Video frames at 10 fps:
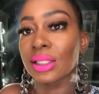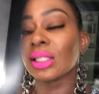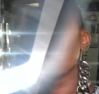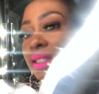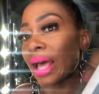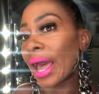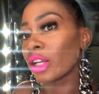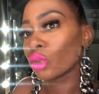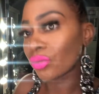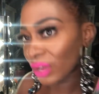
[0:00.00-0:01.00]
This is the
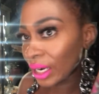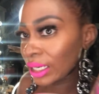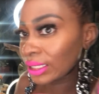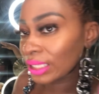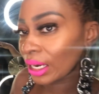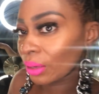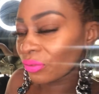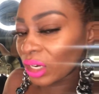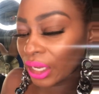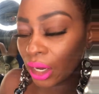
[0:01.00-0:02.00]
actual Vanity setup
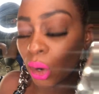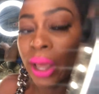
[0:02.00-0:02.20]
video.